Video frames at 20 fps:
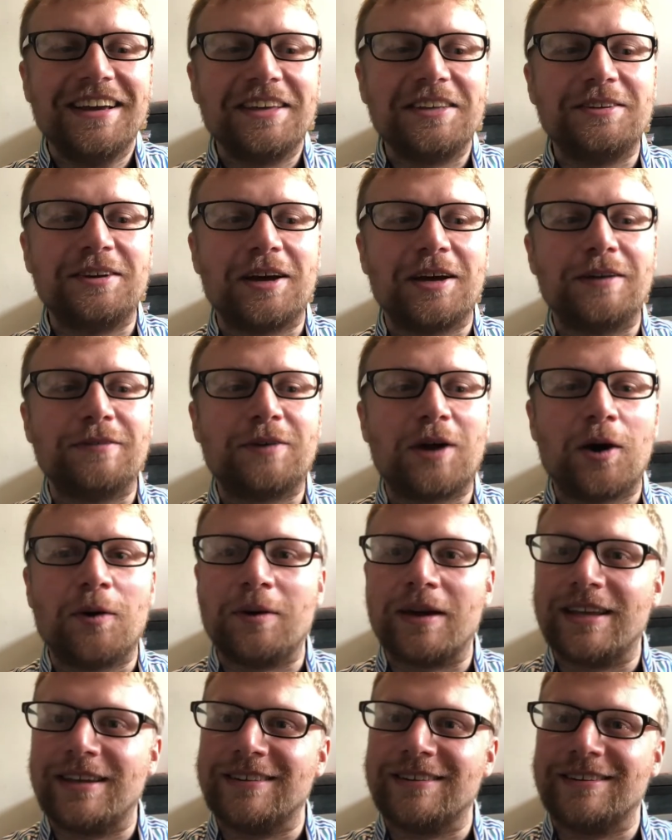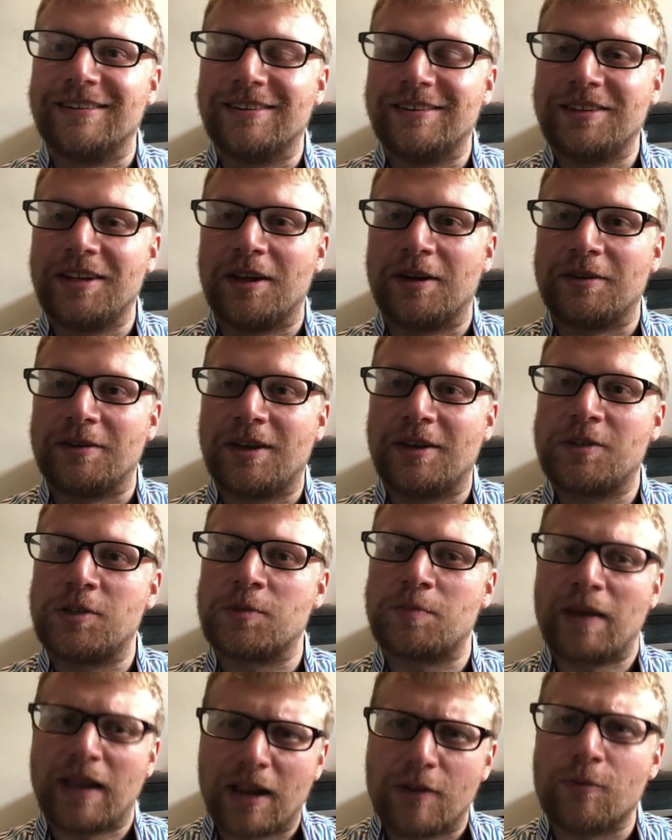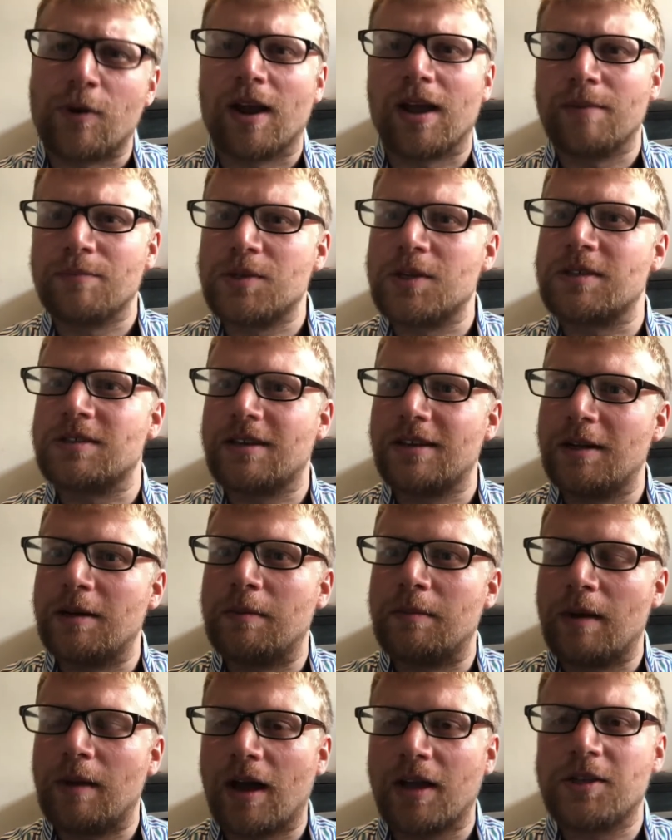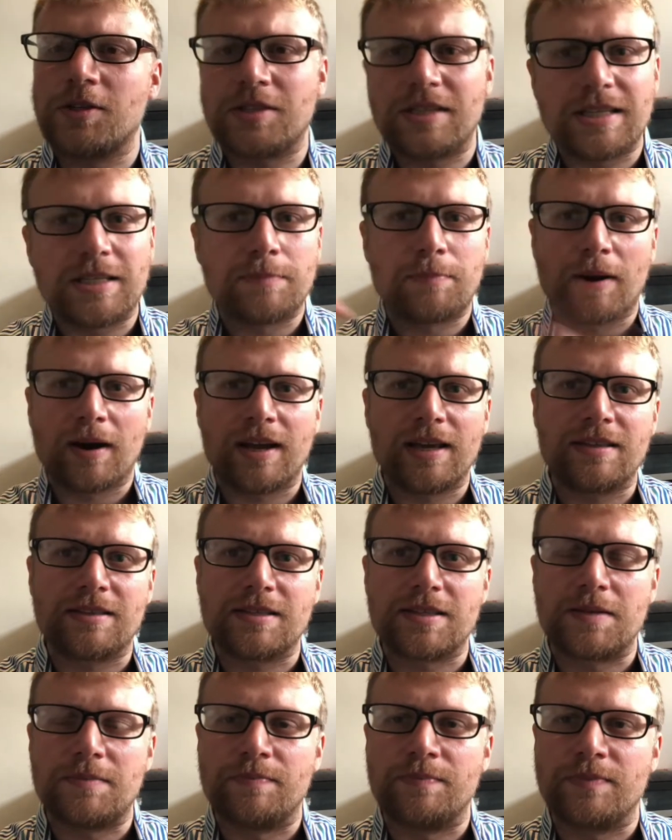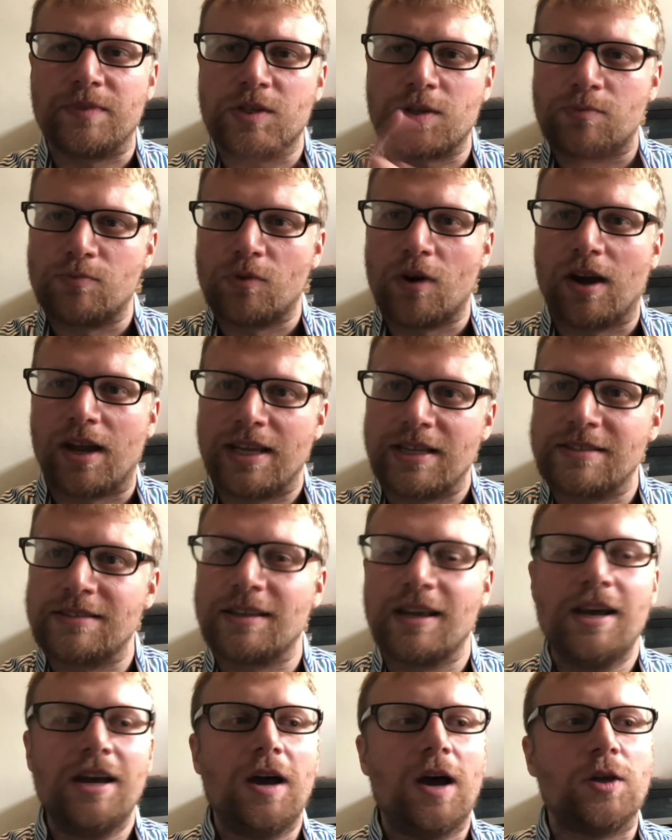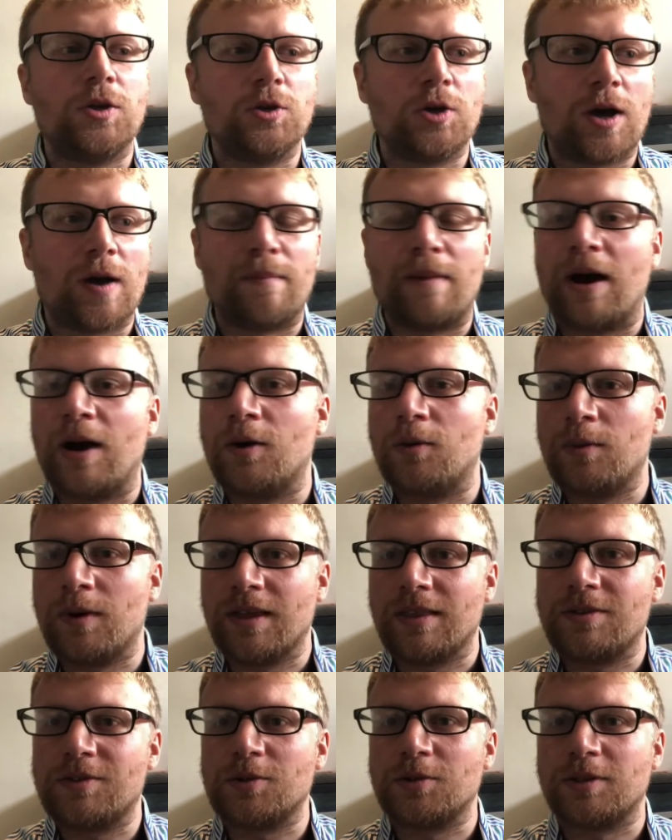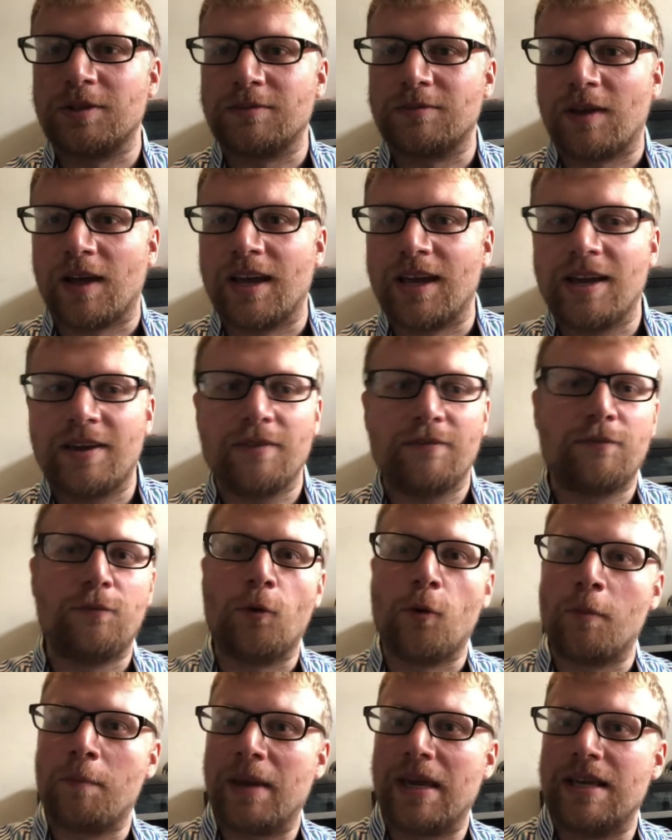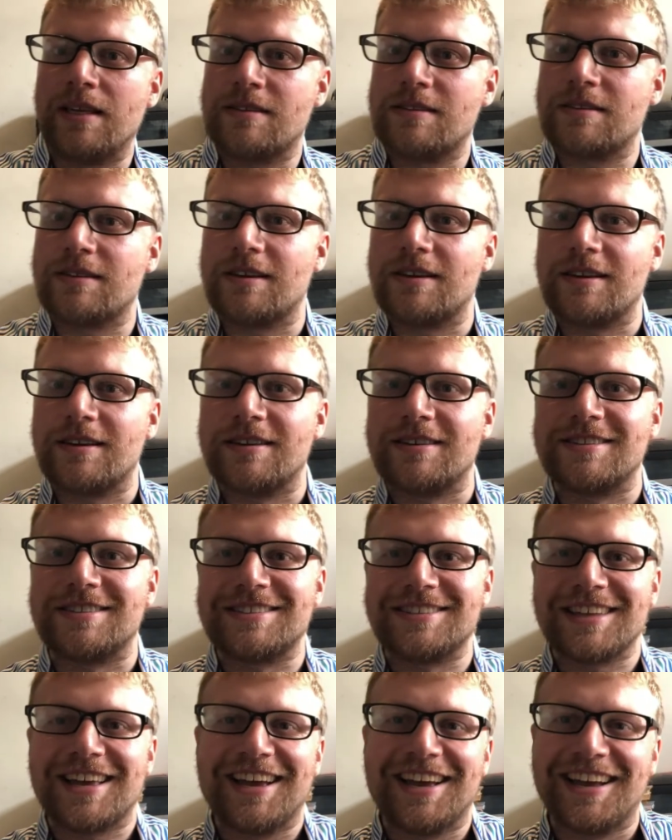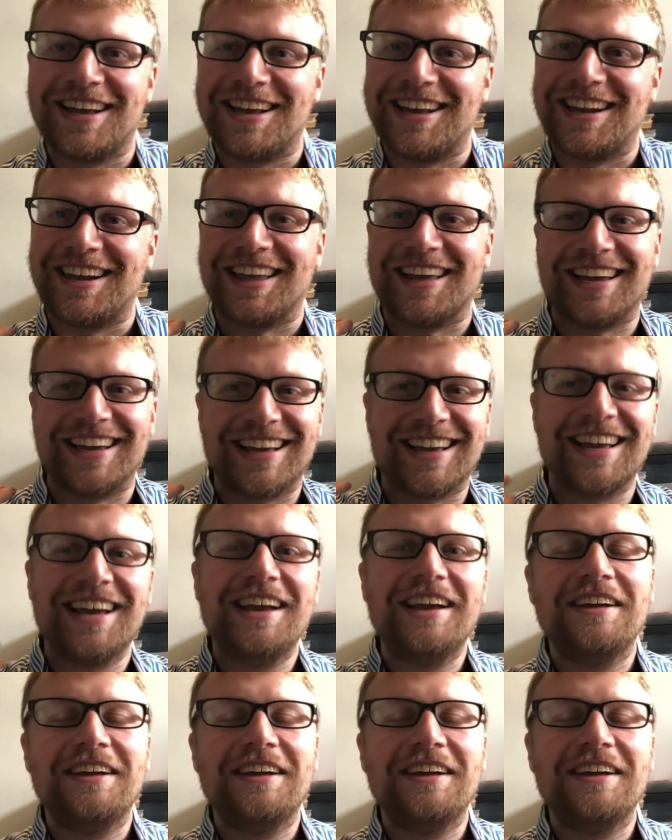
you kind of go in, you know, just being like, right, I just need to buy some rice, and you come out with sort of like four pizzas, like